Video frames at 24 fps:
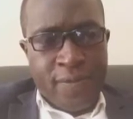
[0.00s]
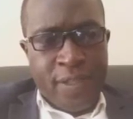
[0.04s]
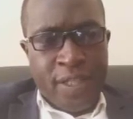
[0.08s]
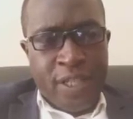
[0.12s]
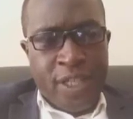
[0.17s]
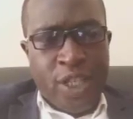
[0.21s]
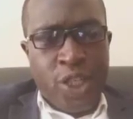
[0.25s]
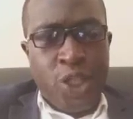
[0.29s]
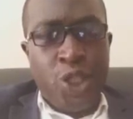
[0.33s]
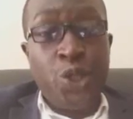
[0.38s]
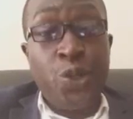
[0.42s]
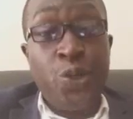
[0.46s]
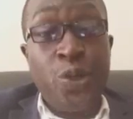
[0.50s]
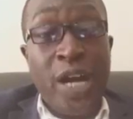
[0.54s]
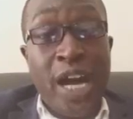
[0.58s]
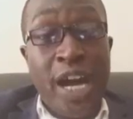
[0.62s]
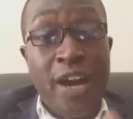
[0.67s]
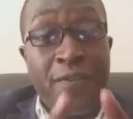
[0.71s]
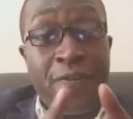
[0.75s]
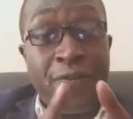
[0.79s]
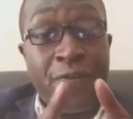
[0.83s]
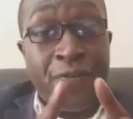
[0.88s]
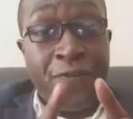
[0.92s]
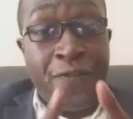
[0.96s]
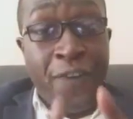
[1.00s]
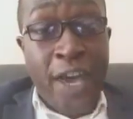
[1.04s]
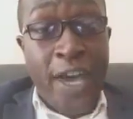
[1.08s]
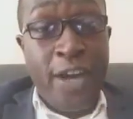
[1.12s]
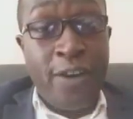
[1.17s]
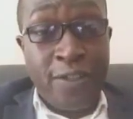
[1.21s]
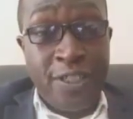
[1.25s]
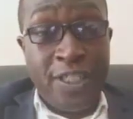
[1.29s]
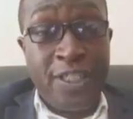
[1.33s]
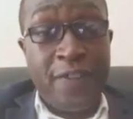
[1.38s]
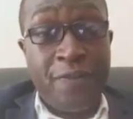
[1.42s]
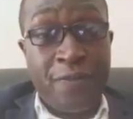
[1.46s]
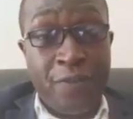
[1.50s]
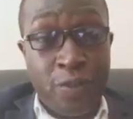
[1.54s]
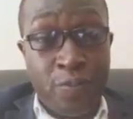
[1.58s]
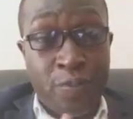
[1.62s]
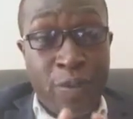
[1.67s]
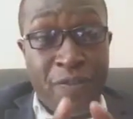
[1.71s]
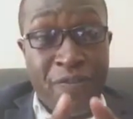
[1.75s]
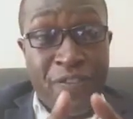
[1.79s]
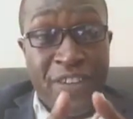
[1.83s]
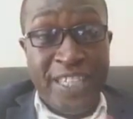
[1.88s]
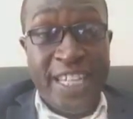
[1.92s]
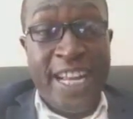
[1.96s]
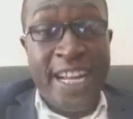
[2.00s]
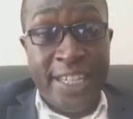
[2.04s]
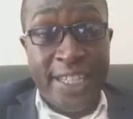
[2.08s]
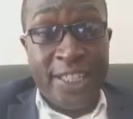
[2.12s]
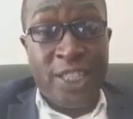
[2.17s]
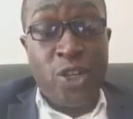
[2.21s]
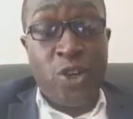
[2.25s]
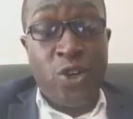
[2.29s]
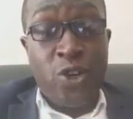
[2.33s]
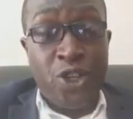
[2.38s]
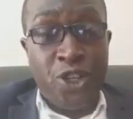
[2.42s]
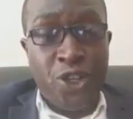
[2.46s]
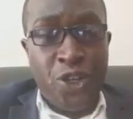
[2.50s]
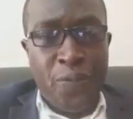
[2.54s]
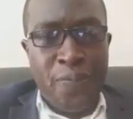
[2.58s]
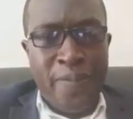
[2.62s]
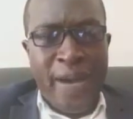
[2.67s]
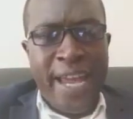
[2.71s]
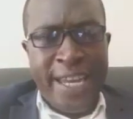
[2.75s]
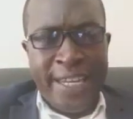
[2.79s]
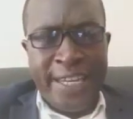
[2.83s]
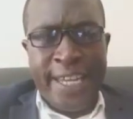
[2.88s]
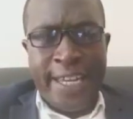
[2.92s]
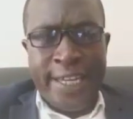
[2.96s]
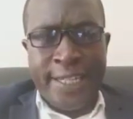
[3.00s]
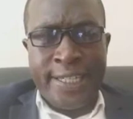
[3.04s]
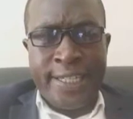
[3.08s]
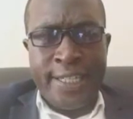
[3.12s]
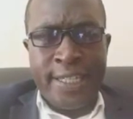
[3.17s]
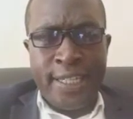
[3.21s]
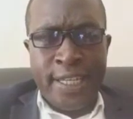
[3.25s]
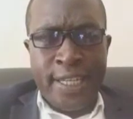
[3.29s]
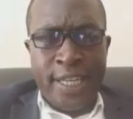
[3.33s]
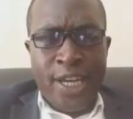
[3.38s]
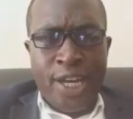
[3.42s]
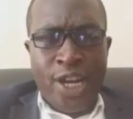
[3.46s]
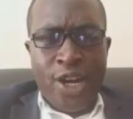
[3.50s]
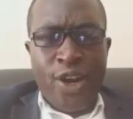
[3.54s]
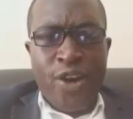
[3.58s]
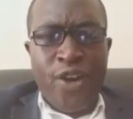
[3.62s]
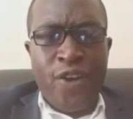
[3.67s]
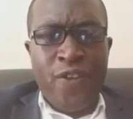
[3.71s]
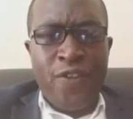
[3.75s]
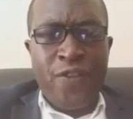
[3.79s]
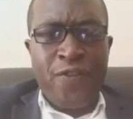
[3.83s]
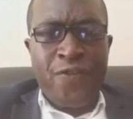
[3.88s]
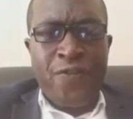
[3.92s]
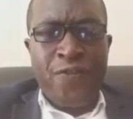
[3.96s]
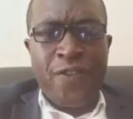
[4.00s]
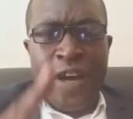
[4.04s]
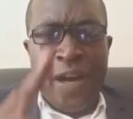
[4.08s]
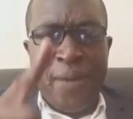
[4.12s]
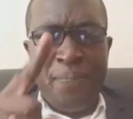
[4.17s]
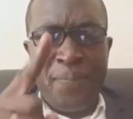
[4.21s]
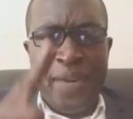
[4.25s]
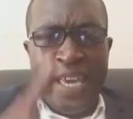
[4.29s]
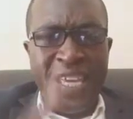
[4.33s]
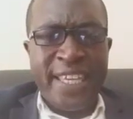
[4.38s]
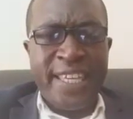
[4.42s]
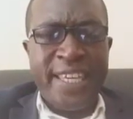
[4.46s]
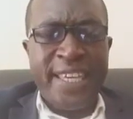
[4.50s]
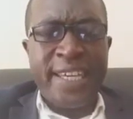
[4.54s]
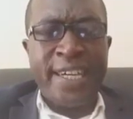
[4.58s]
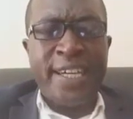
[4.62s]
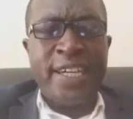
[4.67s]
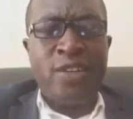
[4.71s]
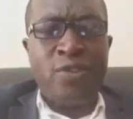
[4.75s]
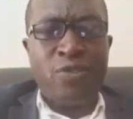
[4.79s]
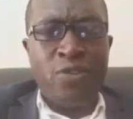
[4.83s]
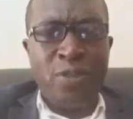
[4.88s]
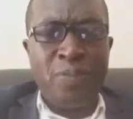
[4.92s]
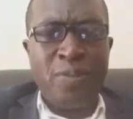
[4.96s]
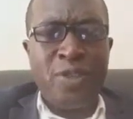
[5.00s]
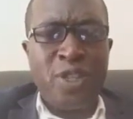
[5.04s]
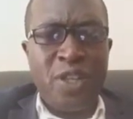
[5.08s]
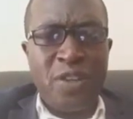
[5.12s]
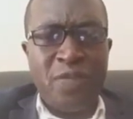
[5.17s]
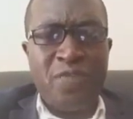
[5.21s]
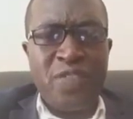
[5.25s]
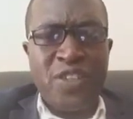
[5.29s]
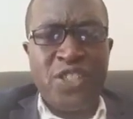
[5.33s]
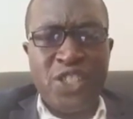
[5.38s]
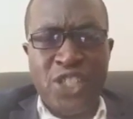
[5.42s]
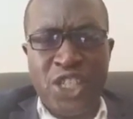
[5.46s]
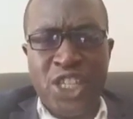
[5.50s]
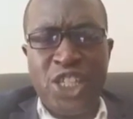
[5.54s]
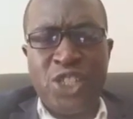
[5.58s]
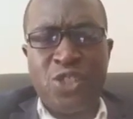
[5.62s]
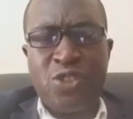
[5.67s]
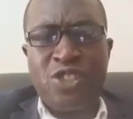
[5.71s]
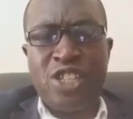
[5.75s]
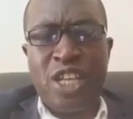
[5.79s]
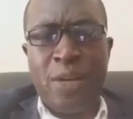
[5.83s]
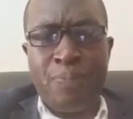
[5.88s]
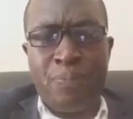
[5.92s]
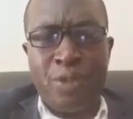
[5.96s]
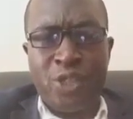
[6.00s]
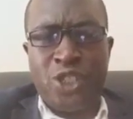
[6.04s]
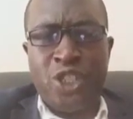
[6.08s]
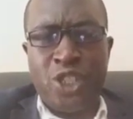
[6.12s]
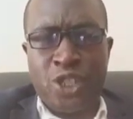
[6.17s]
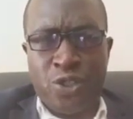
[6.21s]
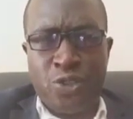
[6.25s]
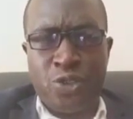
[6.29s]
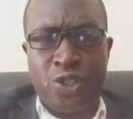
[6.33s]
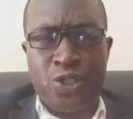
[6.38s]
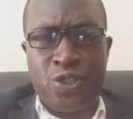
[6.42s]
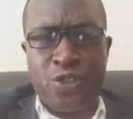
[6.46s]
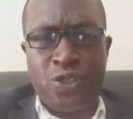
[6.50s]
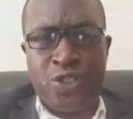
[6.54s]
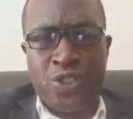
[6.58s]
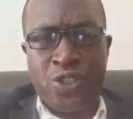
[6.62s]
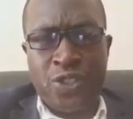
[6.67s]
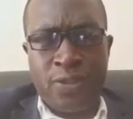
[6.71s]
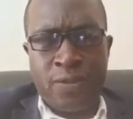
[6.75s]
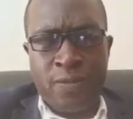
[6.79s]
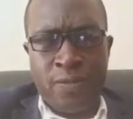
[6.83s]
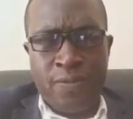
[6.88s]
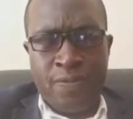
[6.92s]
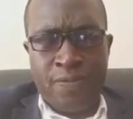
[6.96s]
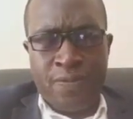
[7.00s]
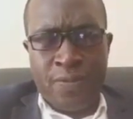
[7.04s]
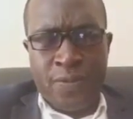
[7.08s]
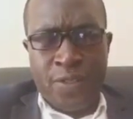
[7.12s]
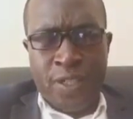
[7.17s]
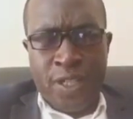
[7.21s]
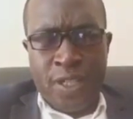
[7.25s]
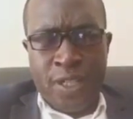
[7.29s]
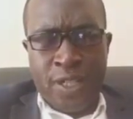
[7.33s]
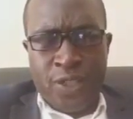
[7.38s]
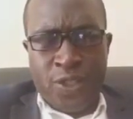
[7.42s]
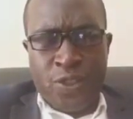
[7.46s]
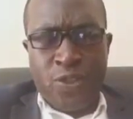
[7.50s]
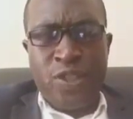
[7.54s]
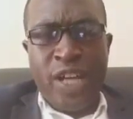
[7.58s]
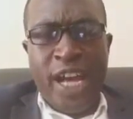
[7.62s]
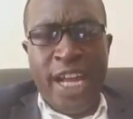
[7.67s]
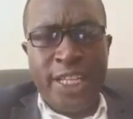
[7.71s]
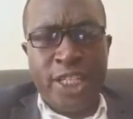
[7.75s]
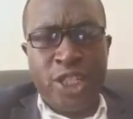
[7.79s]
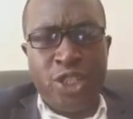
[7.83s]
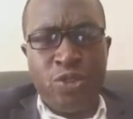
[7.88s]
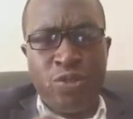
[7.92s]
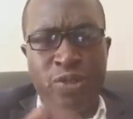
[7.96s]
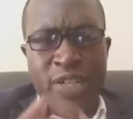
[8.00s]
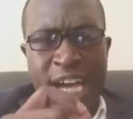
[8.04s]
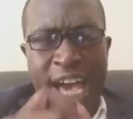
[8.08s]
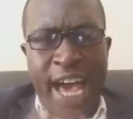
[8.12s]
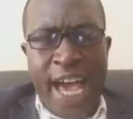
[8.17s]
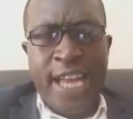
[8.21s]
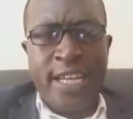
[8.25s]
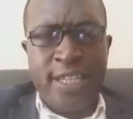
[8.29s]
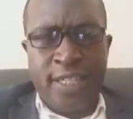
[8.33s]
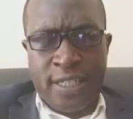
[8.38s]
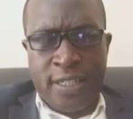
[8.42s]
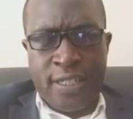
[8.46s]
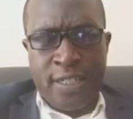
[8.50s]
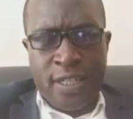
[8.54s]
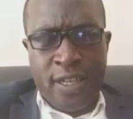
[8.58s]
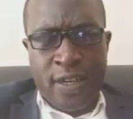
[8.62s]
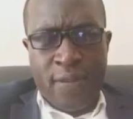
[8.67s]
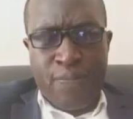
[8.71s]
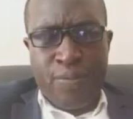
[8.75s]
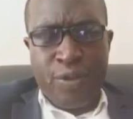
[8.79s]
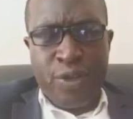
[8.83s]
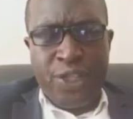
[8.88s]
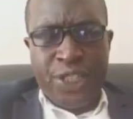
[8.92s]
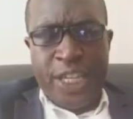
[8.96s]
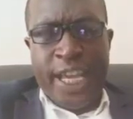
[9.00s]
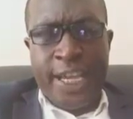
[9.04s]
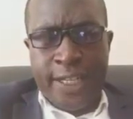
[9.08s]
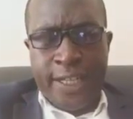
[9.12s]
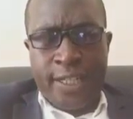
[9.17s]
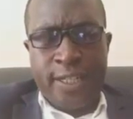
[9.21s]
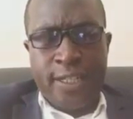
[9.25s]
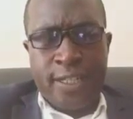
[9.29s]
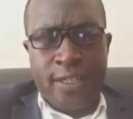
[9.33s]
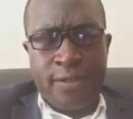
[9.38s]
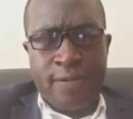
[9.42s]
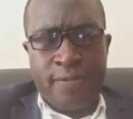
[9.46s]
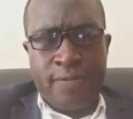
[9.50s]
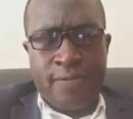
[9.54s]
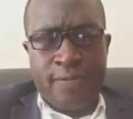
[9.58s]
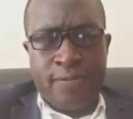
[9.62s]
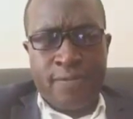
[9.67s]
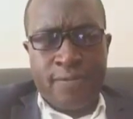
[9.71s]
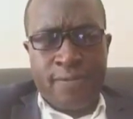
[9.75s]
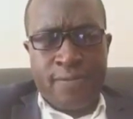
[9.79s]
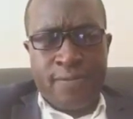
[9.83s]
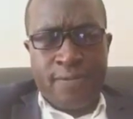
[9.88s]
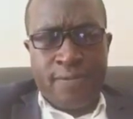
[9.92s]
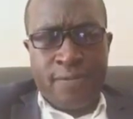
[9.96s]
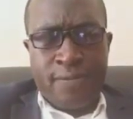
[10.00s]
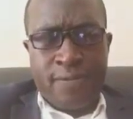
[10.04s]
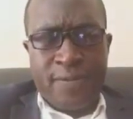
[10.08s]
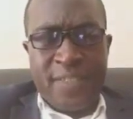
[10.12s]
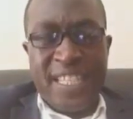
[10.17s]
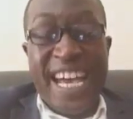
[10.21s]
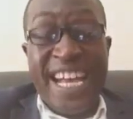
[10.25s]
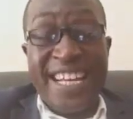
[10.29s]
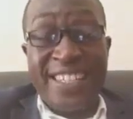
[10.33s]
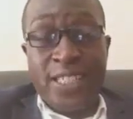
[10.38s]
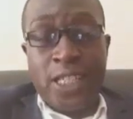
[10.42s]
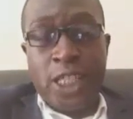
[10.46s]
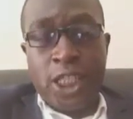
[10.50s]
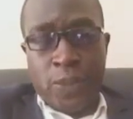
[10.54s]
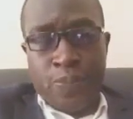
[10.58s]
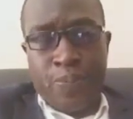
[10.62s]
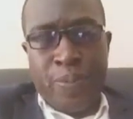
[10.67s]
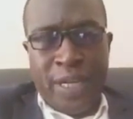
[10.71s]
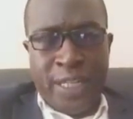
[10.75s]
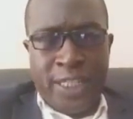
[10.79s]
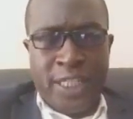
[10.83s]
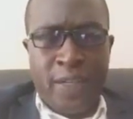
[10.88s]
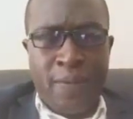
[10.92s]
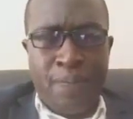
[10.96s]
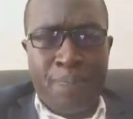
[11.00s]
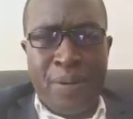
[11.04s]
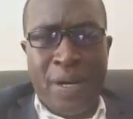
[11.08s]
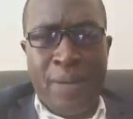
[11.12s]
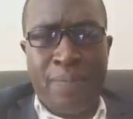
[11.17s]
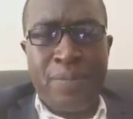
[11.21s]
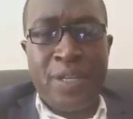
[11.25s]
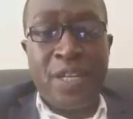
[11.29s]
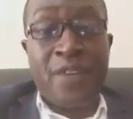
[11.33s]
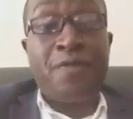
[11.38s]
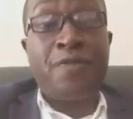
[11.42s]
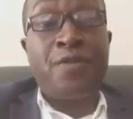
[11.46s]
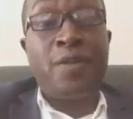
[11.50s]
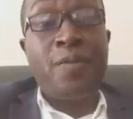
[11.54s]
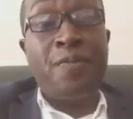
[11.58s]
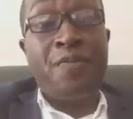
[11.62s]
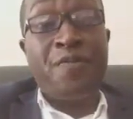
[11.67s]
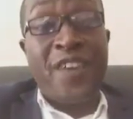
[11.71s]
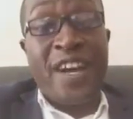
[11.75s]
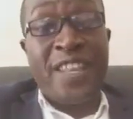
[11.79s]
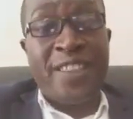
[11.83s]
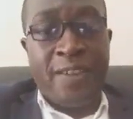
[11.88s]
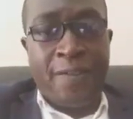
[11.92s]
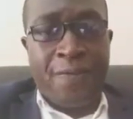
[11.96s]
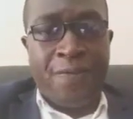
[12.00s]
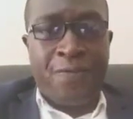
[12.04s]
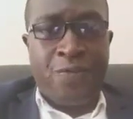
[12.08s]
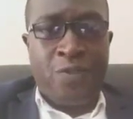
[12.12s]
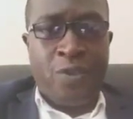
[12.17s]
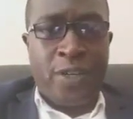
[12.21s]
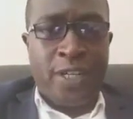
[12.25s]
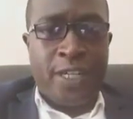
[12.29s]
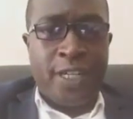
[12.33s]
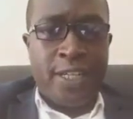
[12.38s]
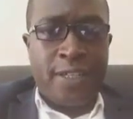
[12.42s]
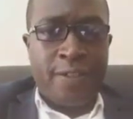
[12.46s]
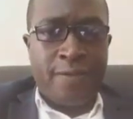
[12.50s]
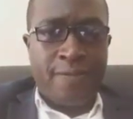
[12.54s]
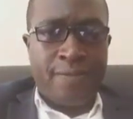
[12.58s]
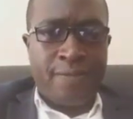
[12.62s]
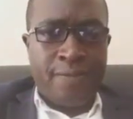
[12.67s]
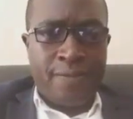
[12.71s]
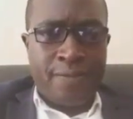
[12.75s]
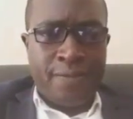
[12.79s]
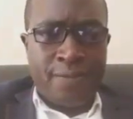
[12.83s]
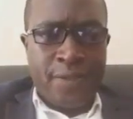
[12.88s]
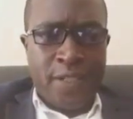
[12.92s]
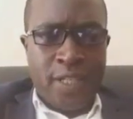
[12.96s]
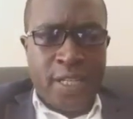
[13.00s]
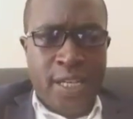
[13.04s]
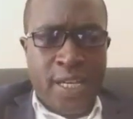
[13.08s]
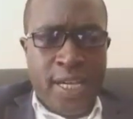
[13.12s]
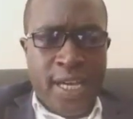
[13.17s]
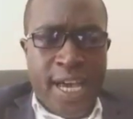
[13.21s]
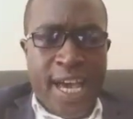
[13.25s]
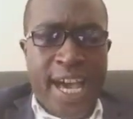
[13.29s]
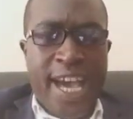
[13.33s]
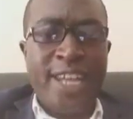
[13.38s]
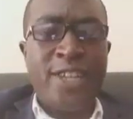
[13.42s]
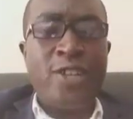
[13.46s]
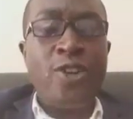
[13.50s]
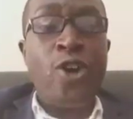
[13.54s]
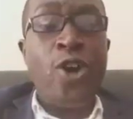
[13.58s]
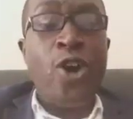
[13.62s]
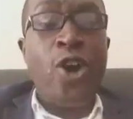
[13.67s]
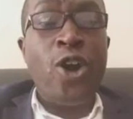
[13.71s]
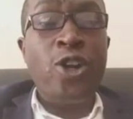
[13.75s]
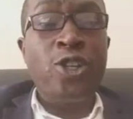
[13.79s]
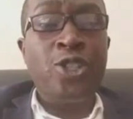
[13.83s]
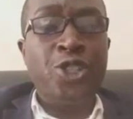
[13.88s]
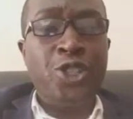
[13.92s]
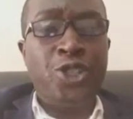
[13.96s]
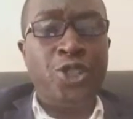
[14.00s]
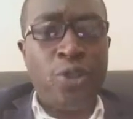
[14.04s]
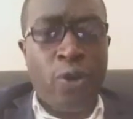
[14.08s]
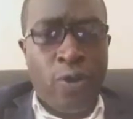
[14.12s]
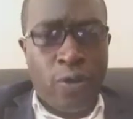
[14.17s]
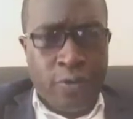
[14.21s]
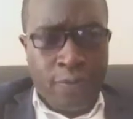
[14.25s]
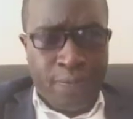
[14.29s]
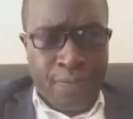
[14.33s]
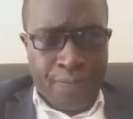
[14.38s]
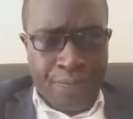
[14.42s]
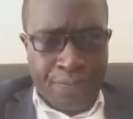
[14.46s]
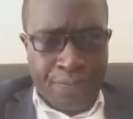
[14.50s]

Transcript: You have failed the football fraternity on your mandate of making criminal investigations and prosecutions, so that you can protect the unsuspecting public from further fraud, and also